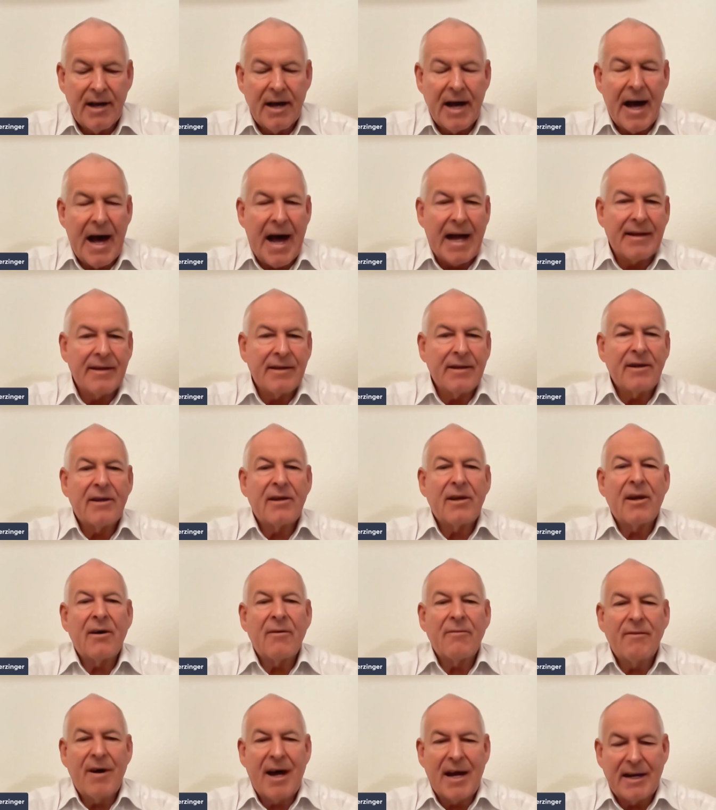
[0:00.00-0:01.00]
And
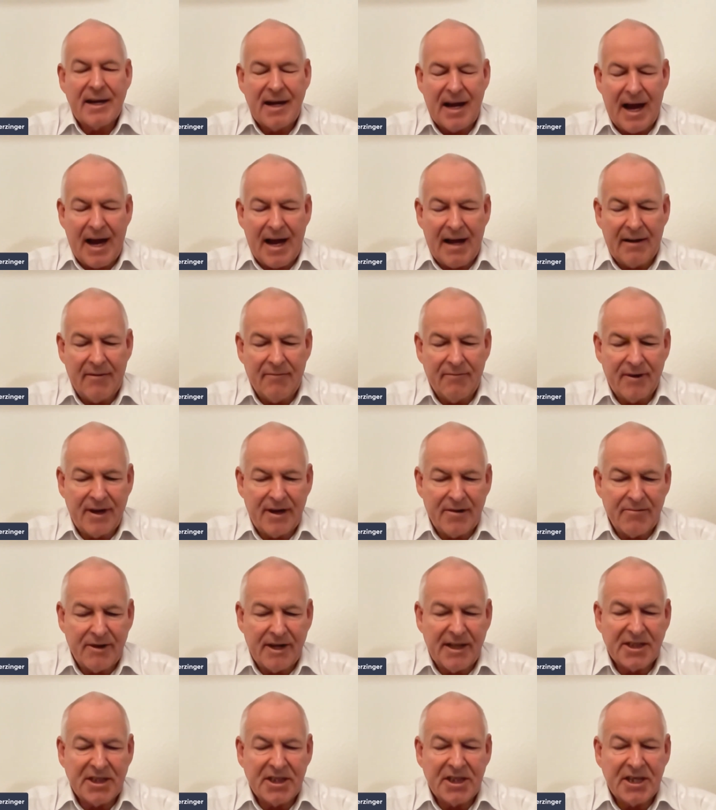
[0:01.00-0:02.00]
when we
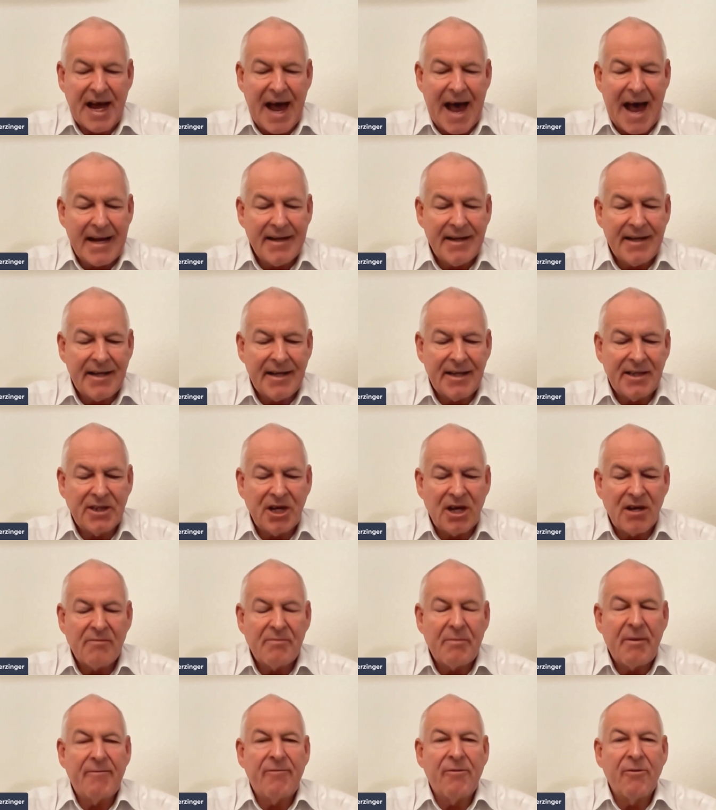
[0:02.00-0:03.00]
reached Kandy
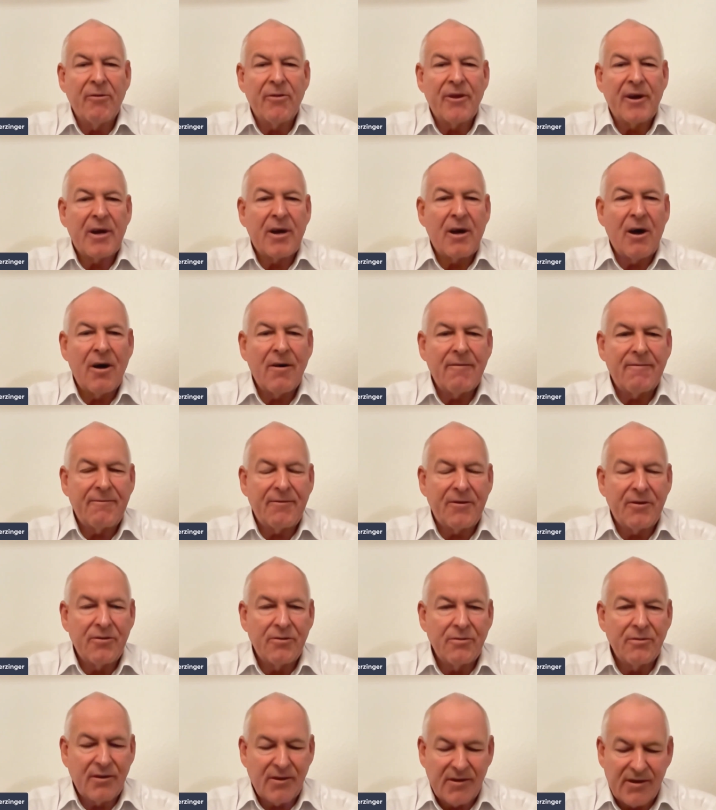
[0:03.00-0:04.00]
just before the
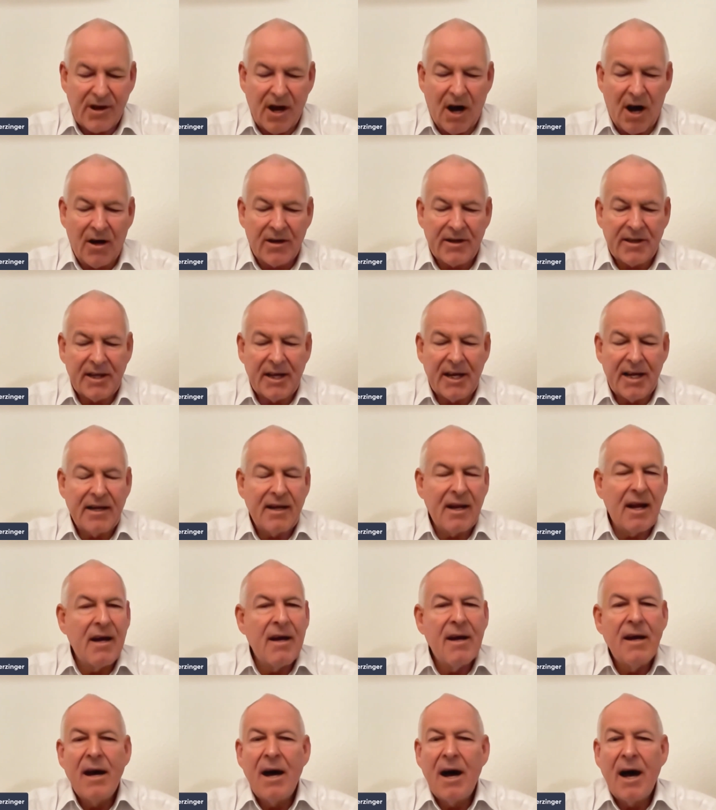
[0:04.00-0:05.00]
curfew started.
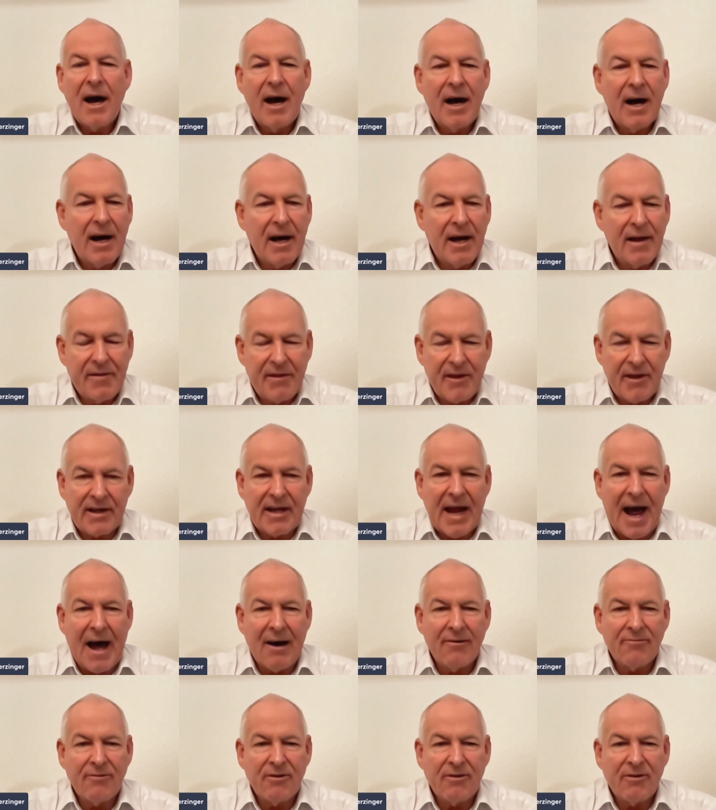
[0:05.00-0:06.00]
Uh, the
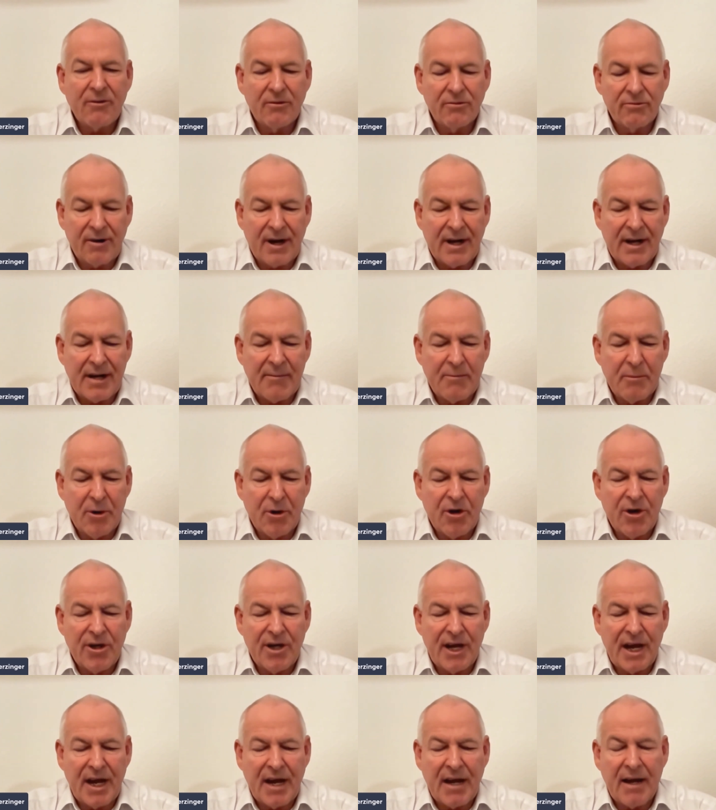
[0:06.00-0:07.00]
town was already
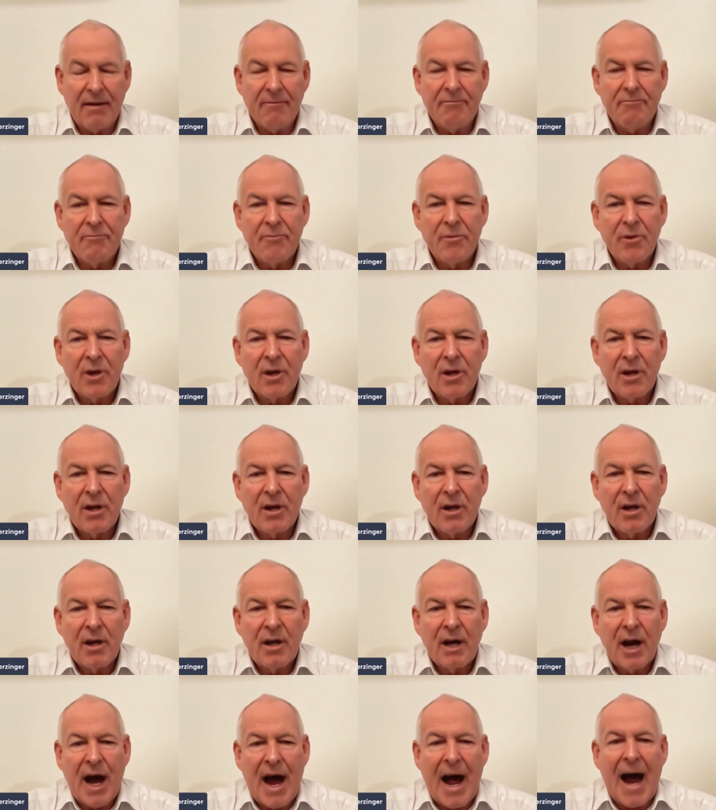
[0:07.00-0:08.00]
burning.
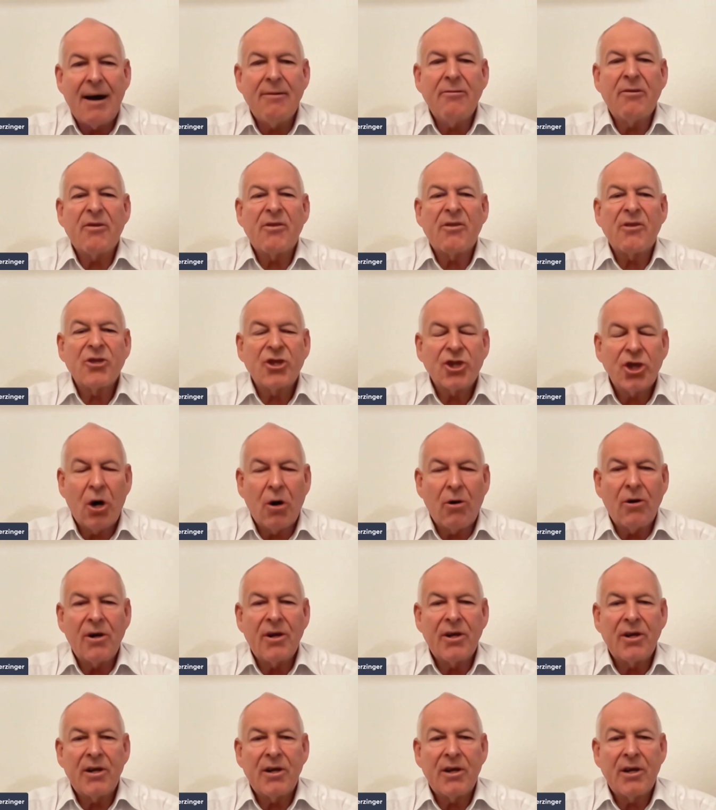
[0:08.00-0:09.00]
I was
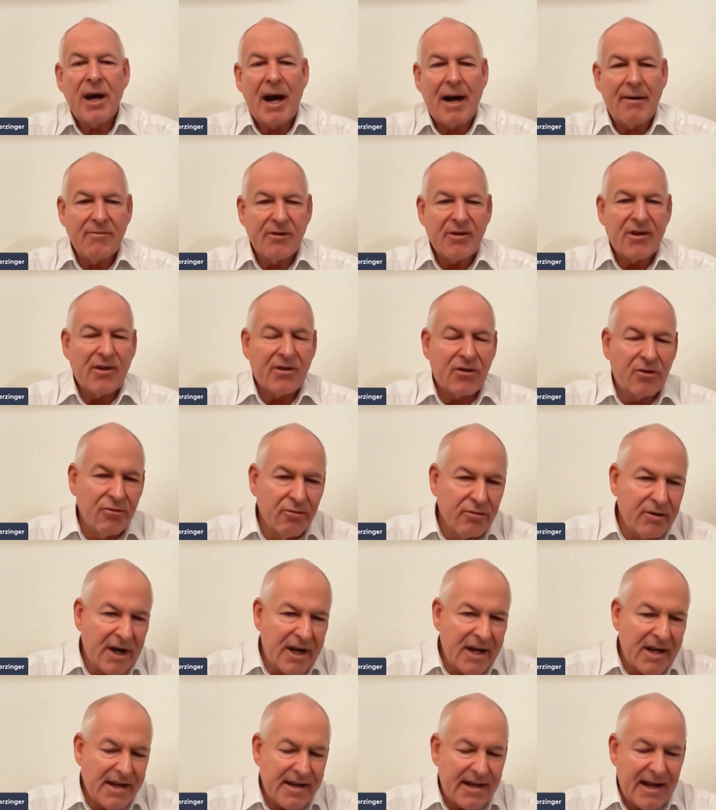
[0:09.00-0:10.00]
shocked. I was a
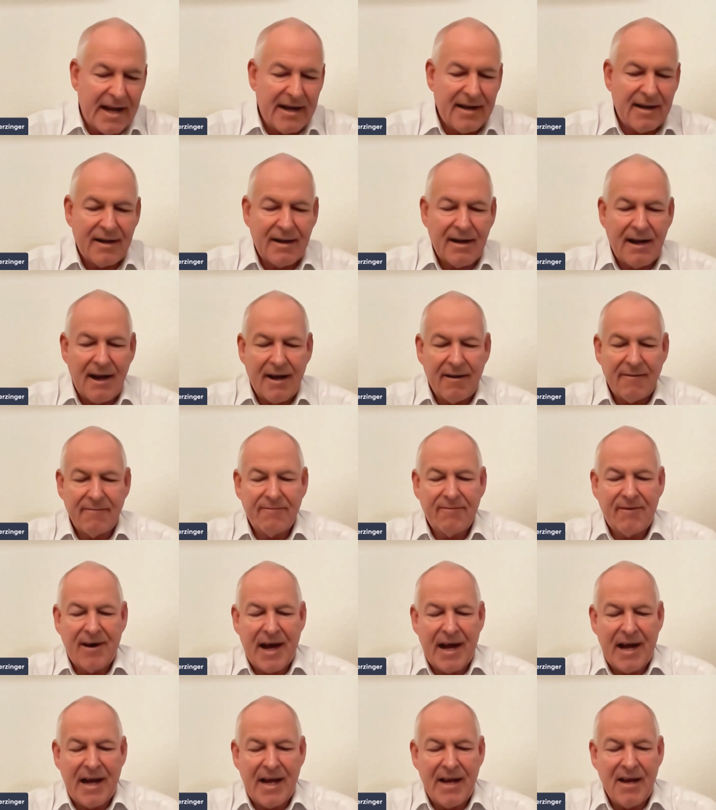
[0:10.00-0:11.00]
tourist then, uh,
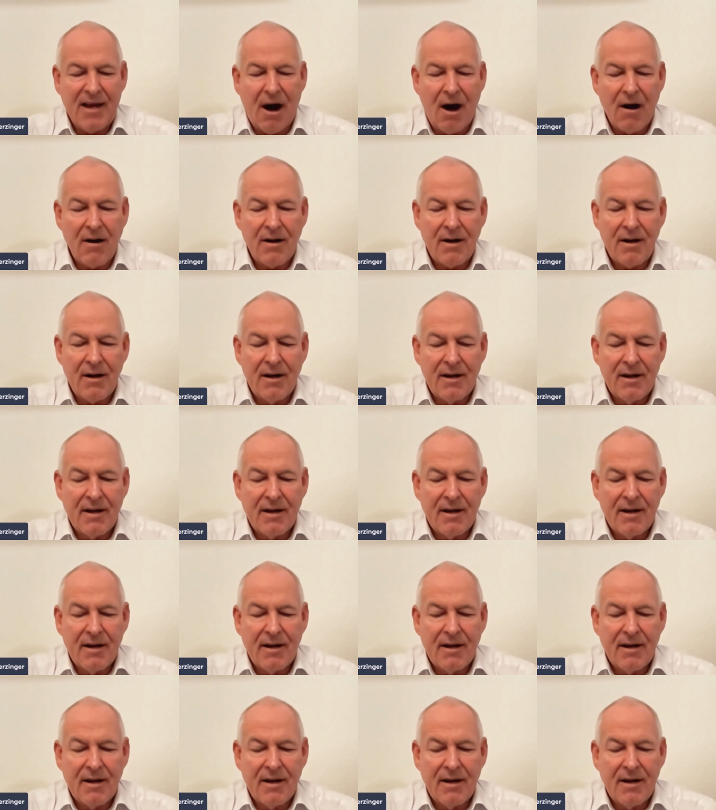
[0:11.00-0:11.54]
fairly young,